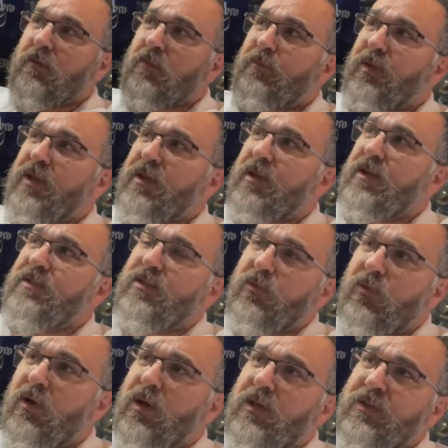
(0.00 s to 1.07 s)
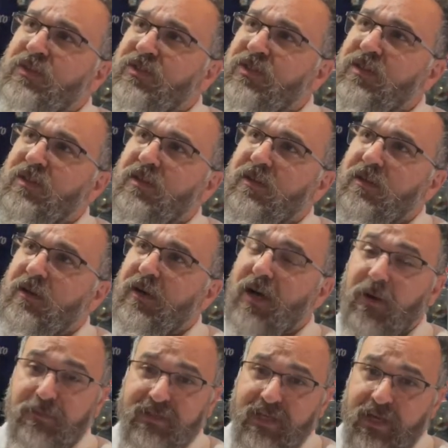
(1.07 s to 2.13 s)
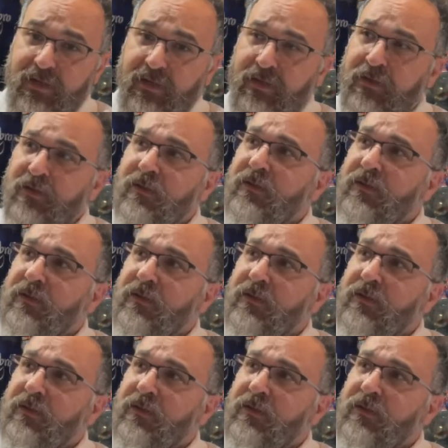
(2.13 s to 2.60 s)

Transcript: because it was updated,